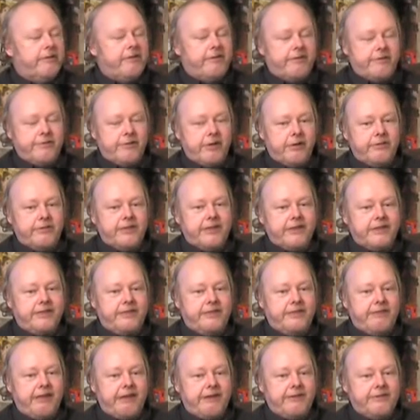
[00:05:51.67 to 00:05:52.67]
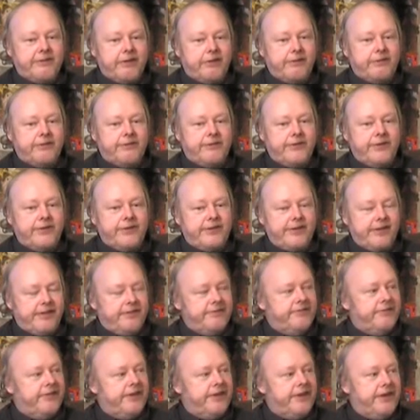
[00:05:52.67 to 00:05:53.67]
They've got the technology
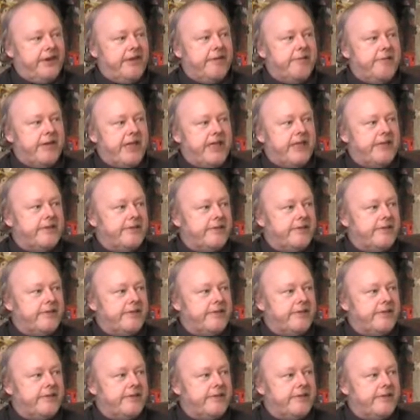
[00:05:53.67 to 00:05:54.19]
to do it.